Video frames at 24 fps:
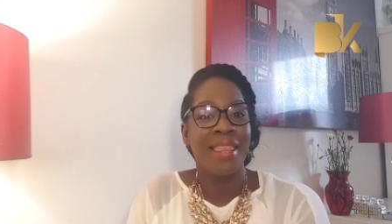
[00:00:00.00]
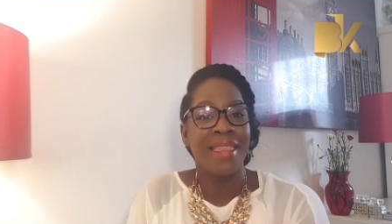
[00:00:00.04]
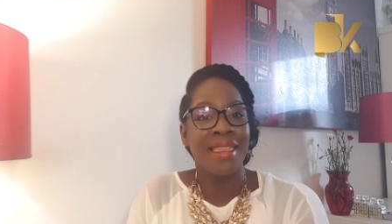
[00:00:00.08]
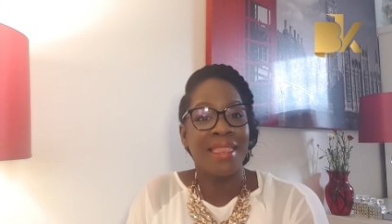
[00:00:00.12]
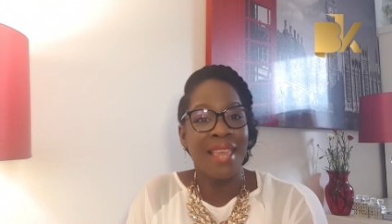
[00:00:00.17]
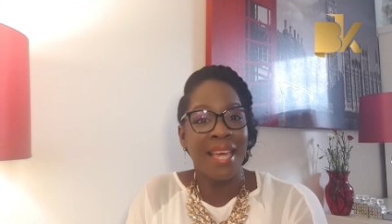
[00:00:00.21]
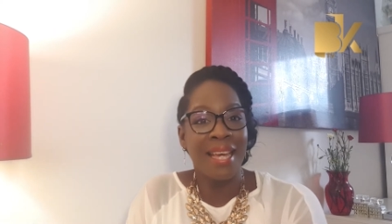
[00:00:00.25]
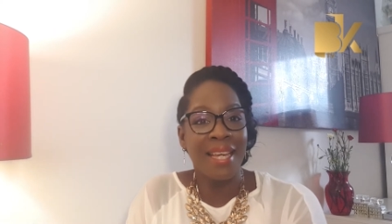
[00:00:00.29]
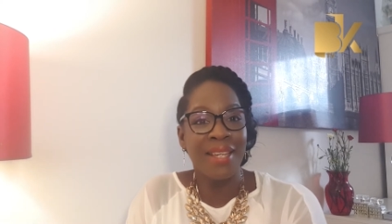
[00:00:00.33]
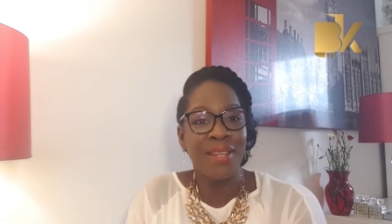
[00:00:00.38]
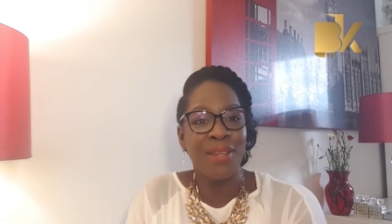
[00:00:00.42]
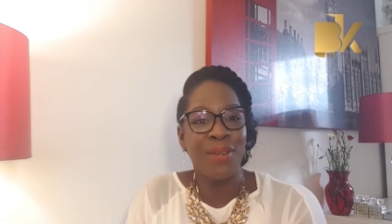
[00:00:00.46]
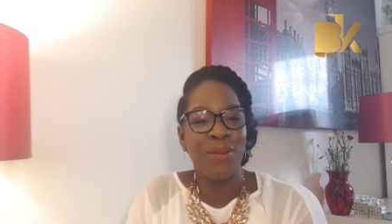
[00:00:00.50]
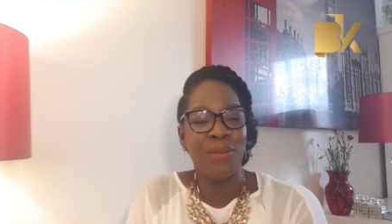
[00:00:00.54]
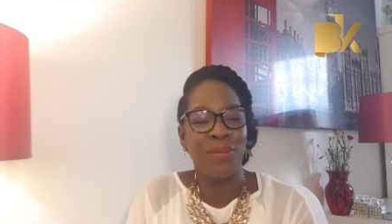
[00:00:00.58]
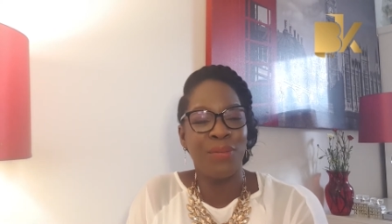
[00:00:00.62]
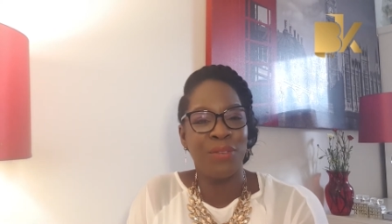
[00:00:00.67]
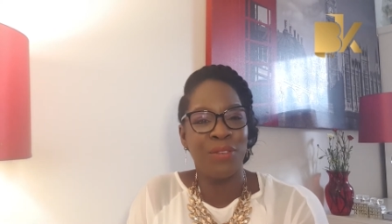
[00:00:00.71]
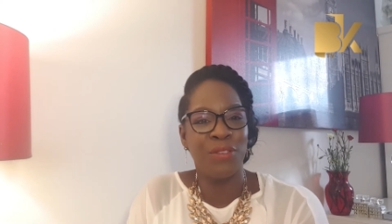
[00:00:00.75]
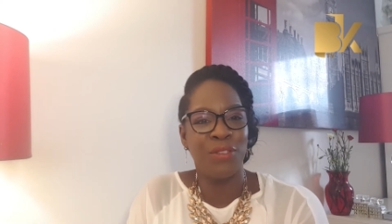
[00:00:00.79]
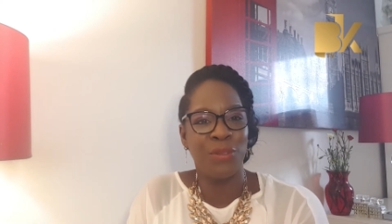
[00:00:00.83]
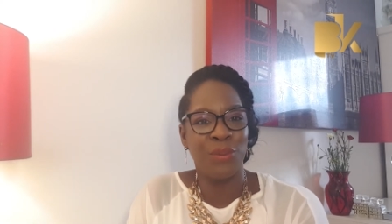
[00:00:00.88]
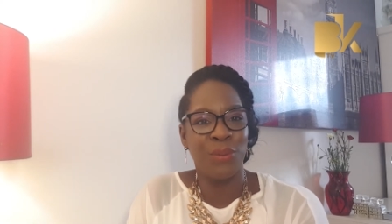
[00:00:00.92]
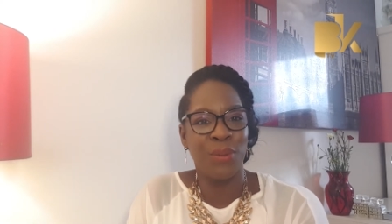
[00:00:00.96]
Thank you
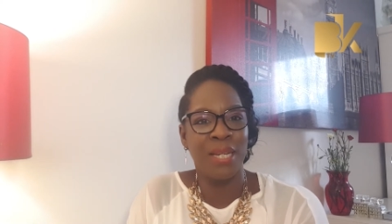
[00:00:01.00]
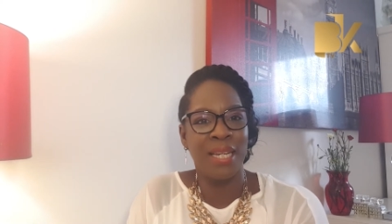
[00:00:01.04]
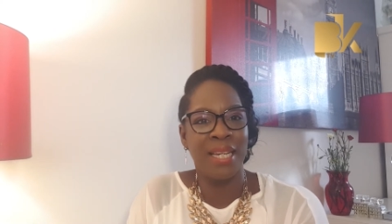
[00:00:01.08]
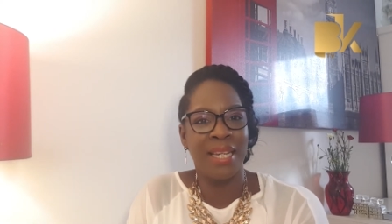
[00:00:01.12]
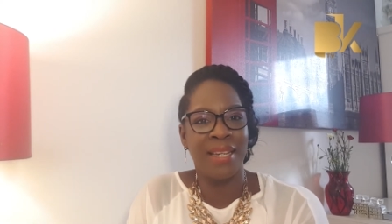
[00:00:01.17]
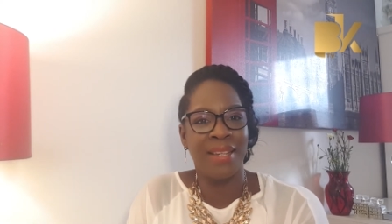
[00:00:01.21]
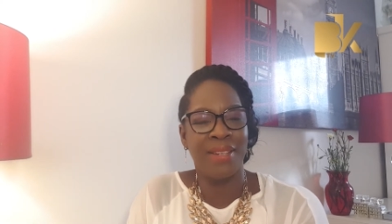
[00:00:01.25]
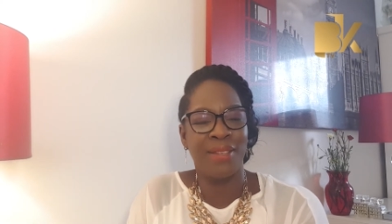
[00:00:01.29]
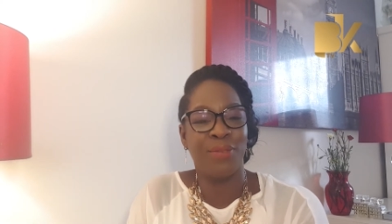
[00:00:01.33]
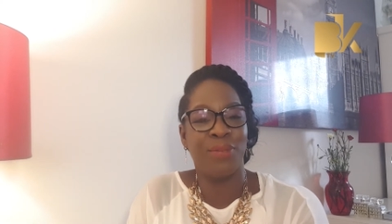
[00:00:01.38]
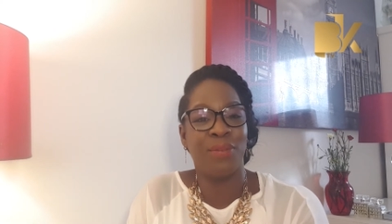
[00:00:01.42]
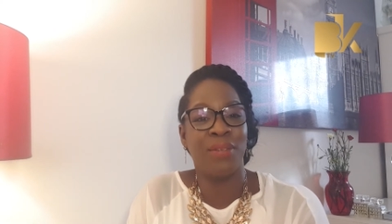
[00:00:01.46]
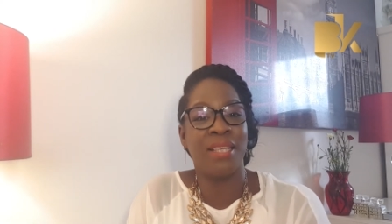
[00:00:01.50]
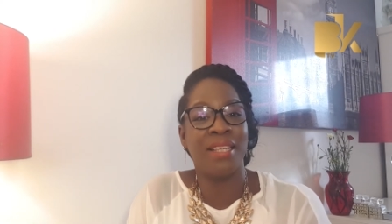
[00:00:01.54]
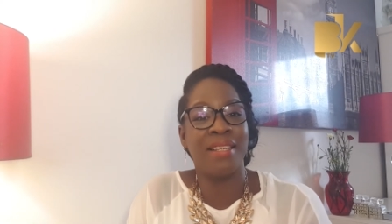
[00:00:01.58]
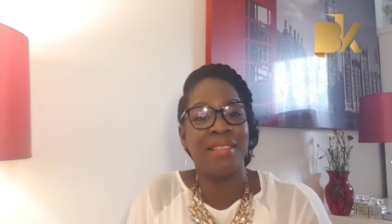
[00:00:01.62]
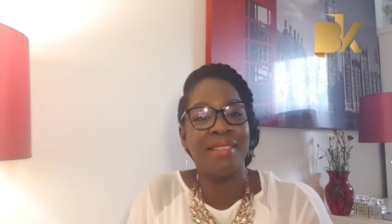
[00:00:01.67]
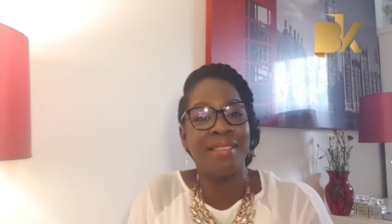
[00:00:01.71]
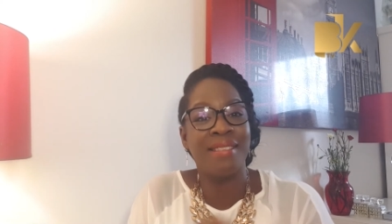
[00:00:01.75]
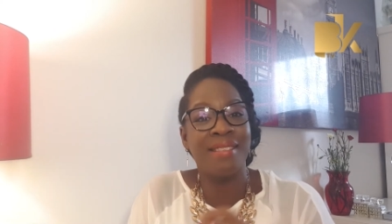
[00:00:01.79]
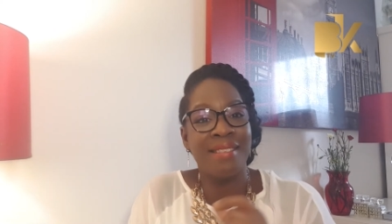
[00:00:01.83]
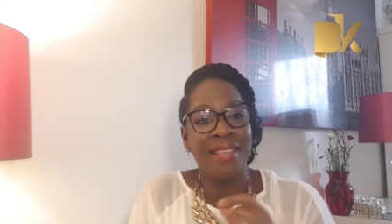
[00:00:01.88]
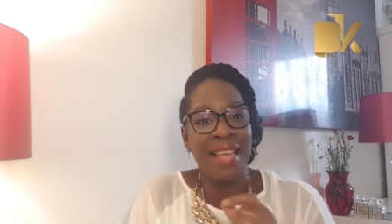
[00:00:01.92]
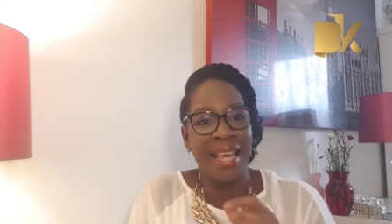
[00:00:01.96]
for joining us for the
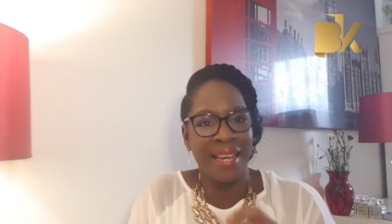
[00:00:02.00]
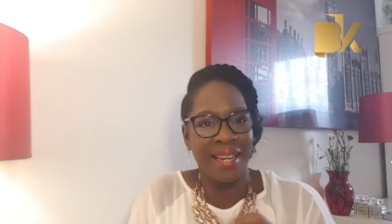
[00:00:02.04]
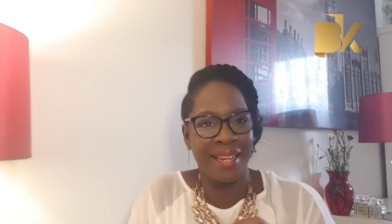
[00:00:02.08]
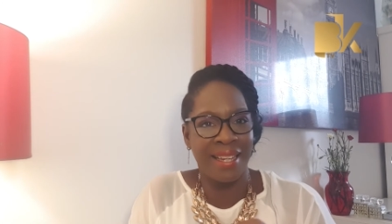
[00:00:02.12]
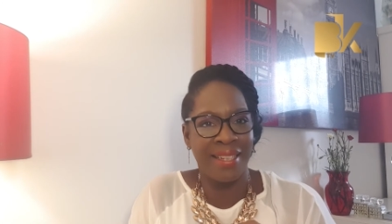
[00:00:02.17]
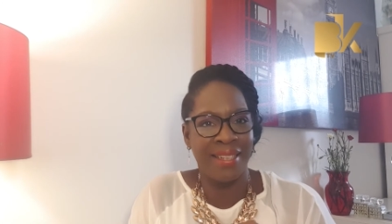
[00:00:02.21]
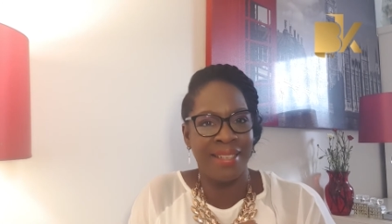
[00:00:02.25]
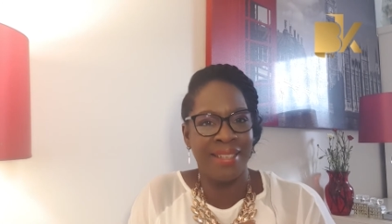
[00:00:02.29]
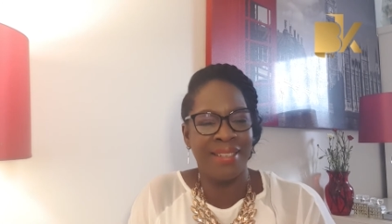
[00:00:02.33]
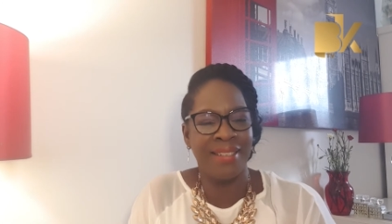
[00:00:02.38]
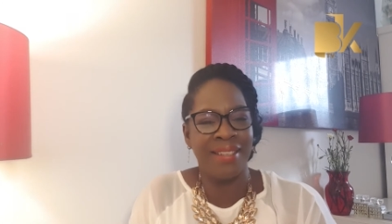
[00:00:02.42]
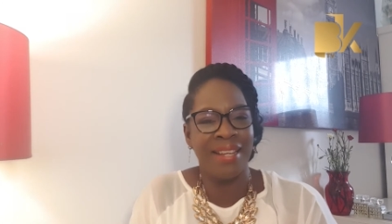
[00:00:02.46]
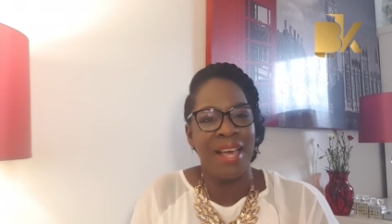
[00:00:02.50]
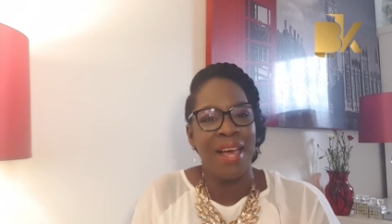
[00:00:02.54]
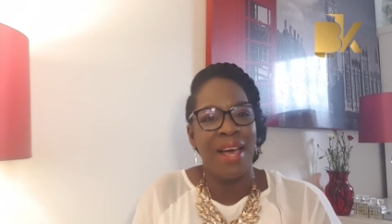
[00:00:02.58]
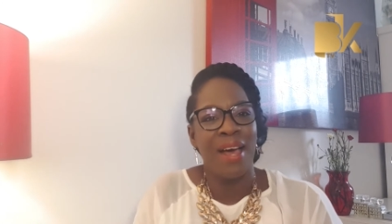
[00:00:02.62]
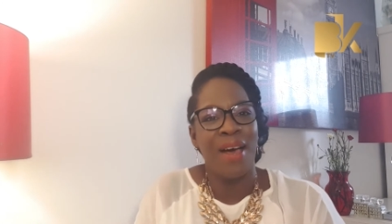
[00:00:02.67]
second